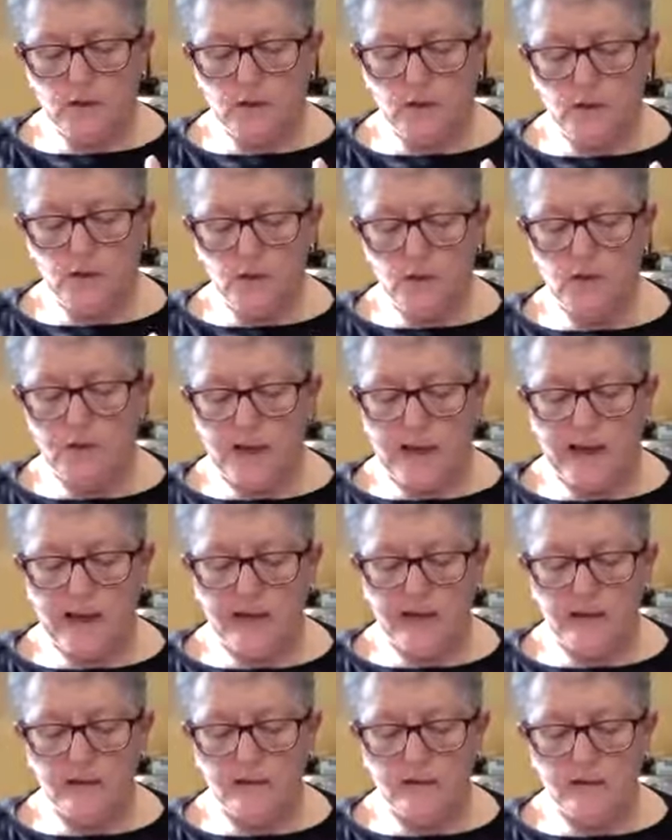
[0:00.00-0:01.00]
you
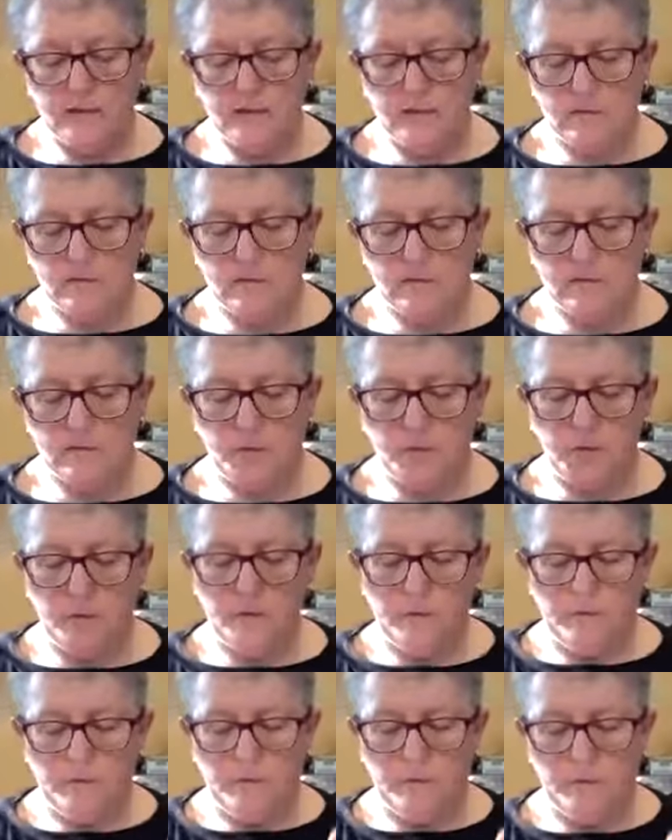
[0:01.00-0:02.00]
can
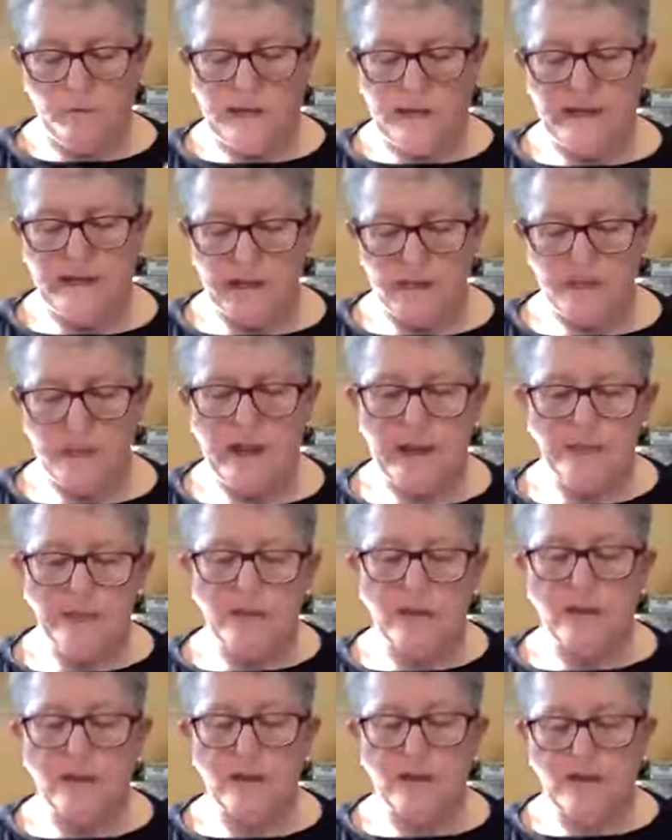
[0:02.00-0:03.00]
put baking
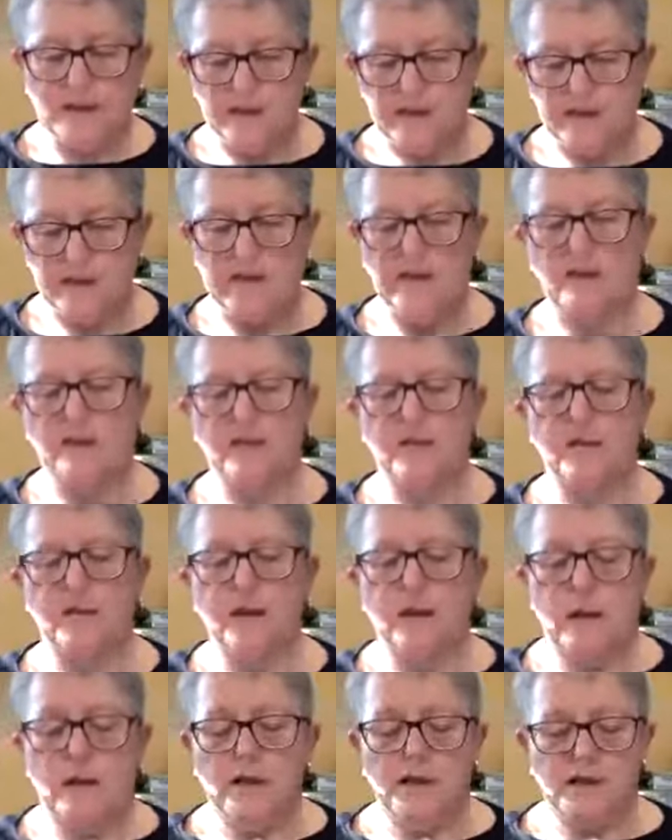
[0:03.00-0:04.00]
paper underneath it,
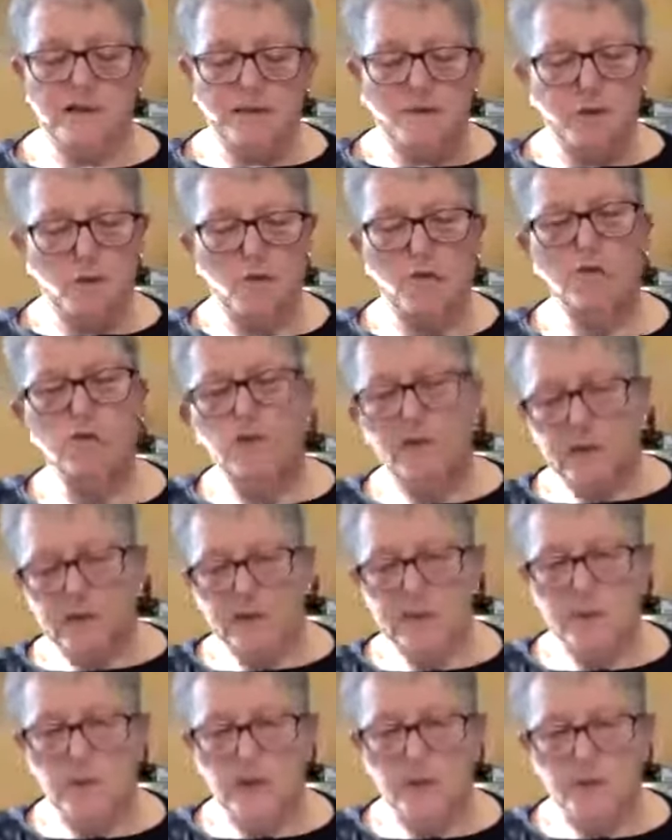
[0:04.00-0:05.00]
support it at the
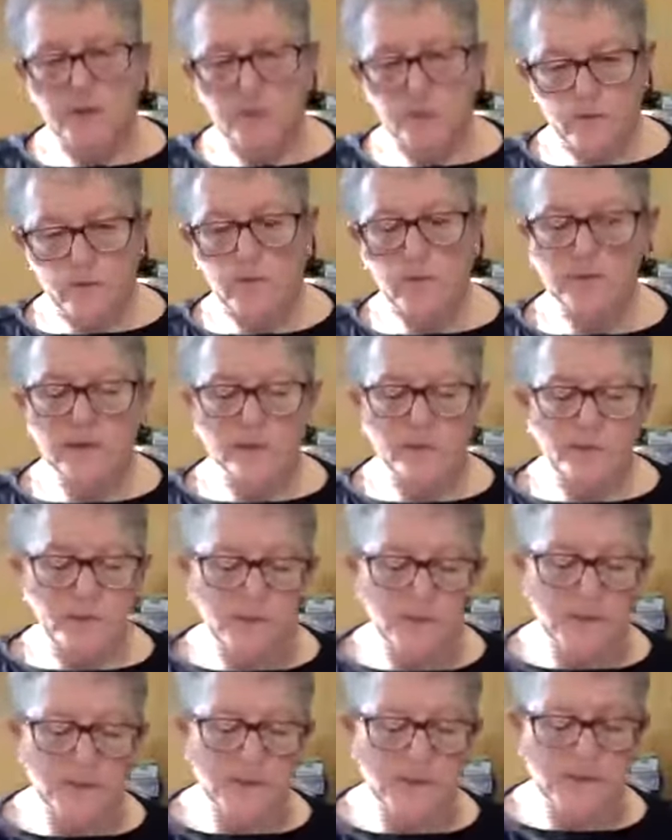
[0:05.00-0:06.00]
side with rolling
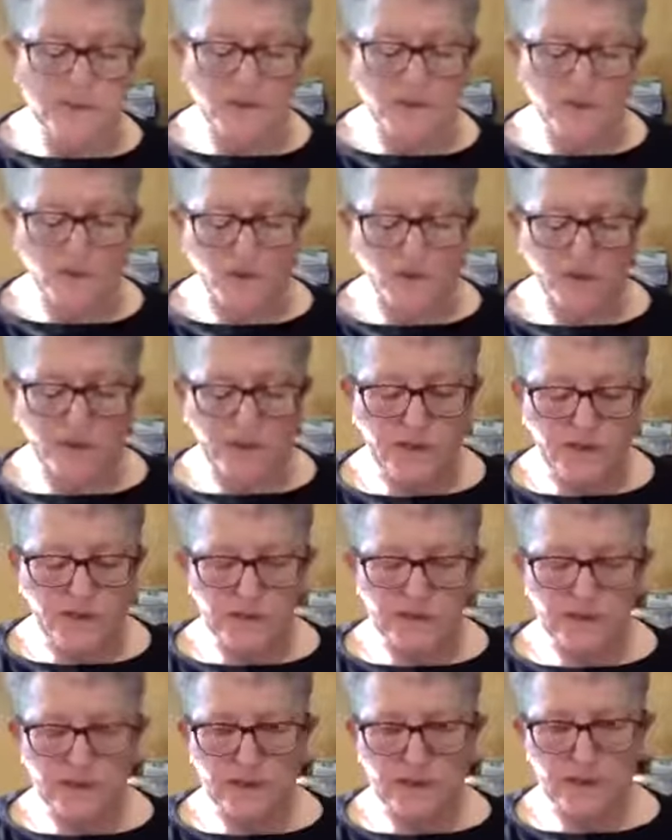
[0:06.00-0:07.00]
pins so that
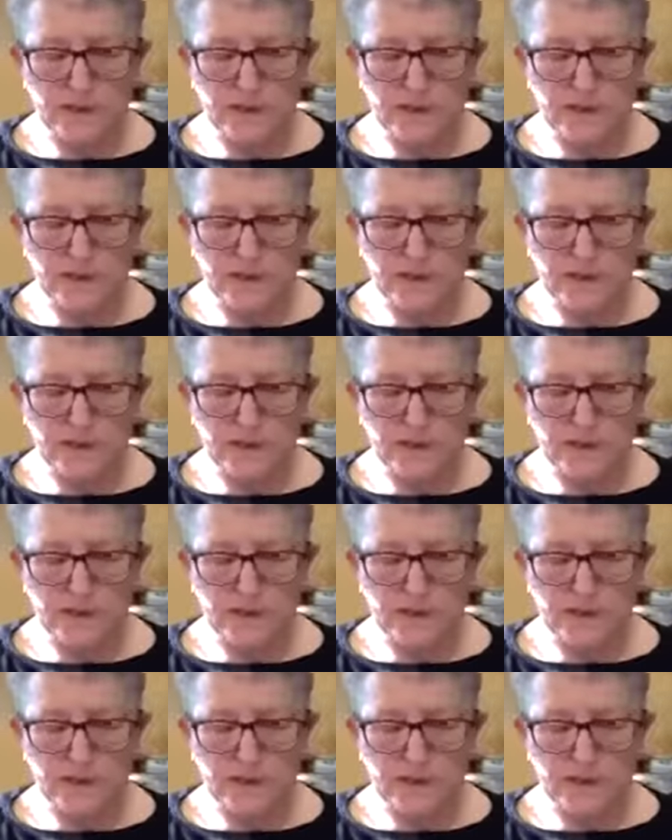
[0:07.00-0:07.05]
it